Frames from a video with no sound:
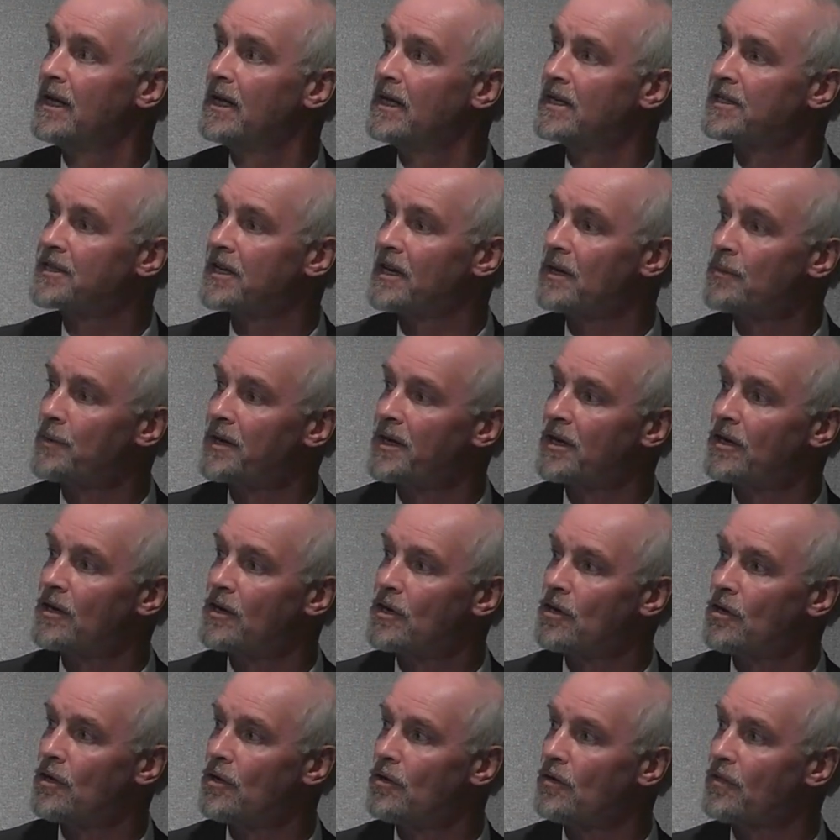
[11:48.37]
So we can
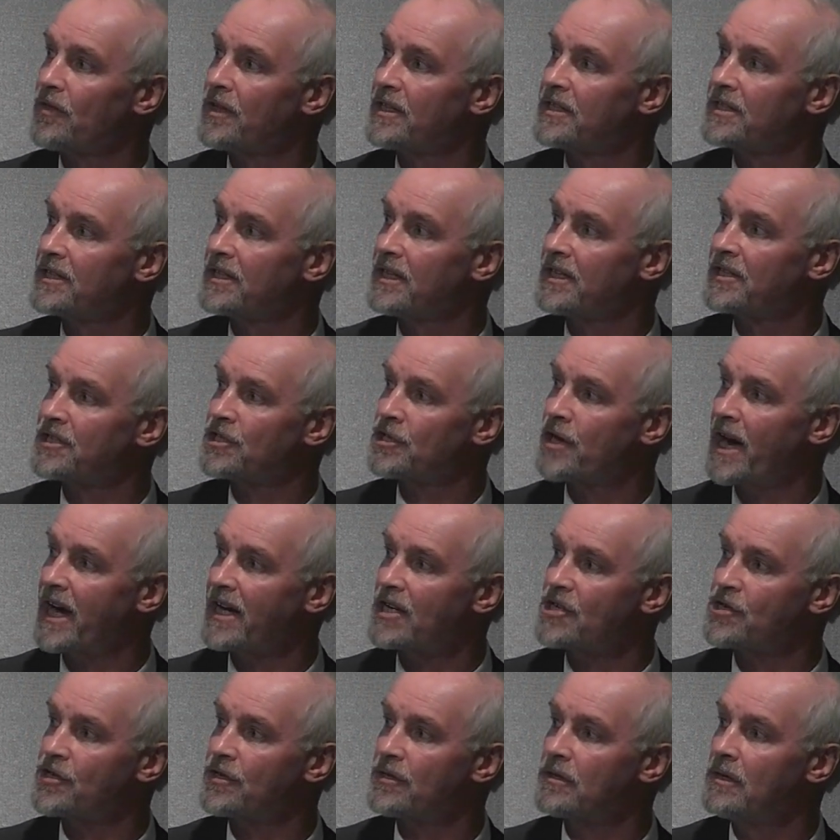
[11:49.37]
call this
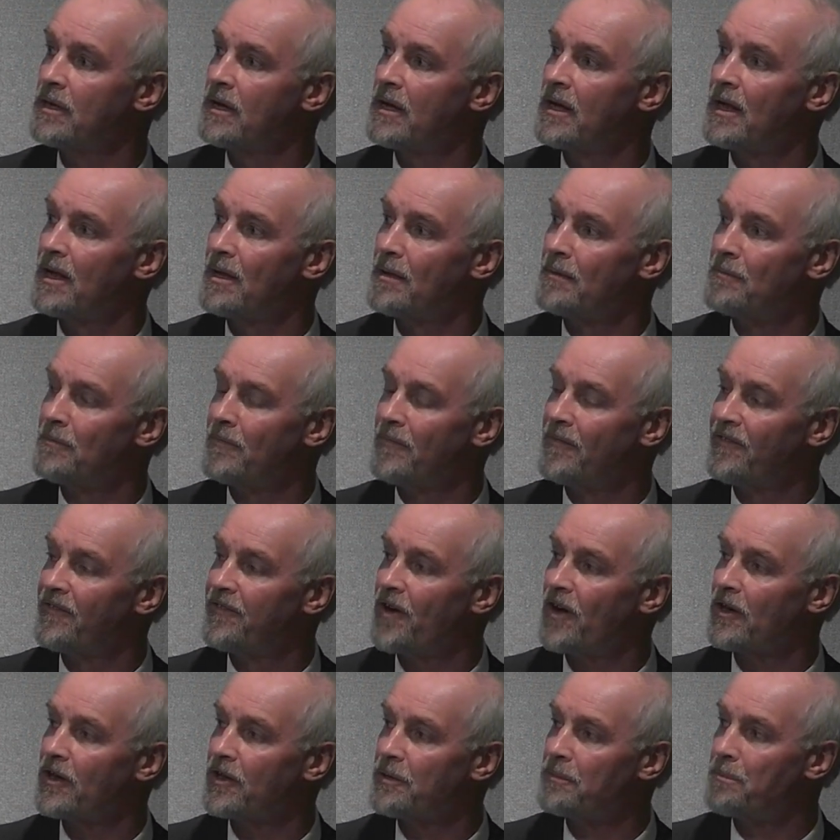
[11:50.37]
attraction
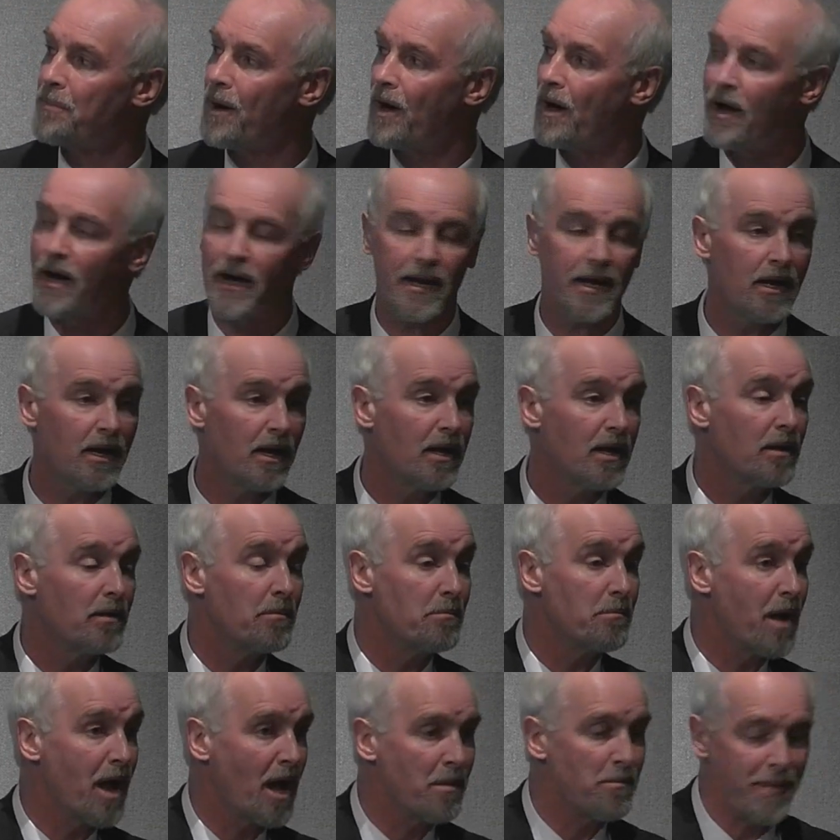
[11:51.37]
followed by
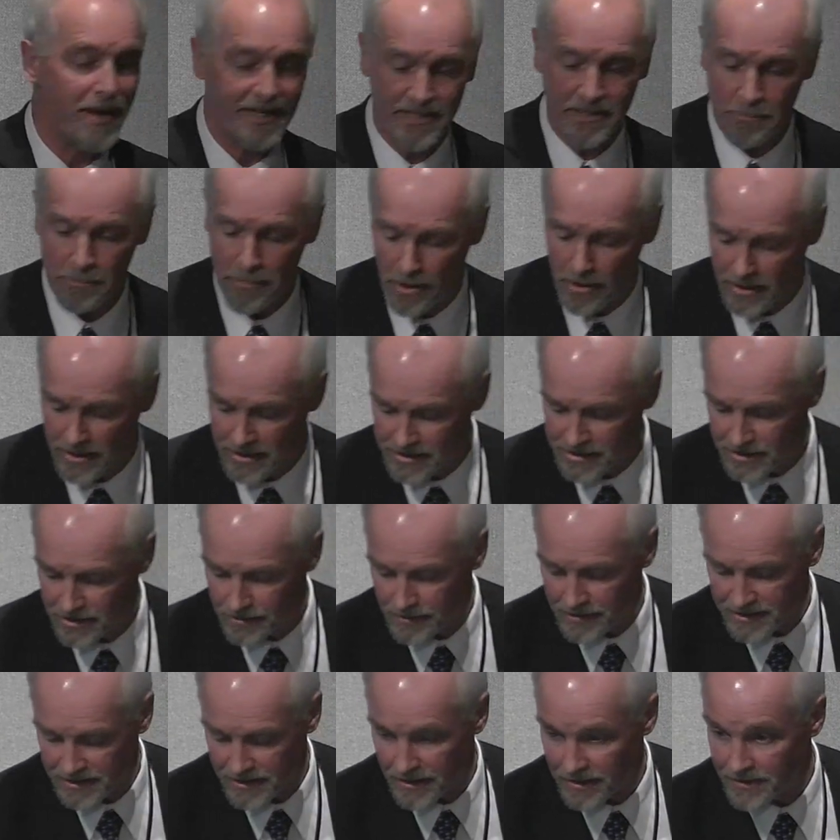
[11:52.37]
a metabolic
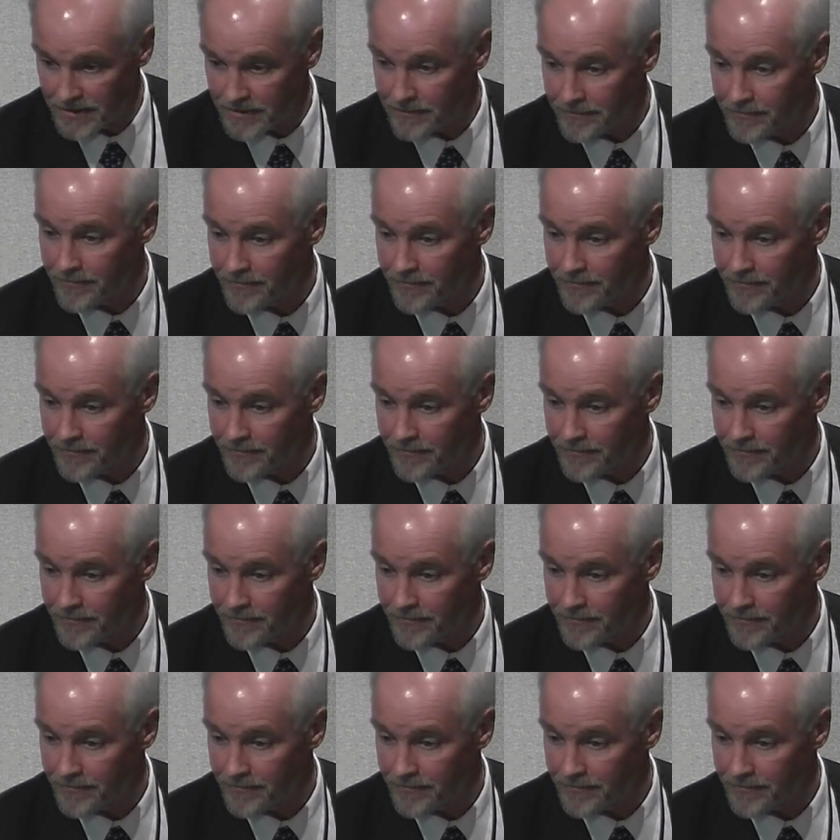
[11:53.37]
suicide.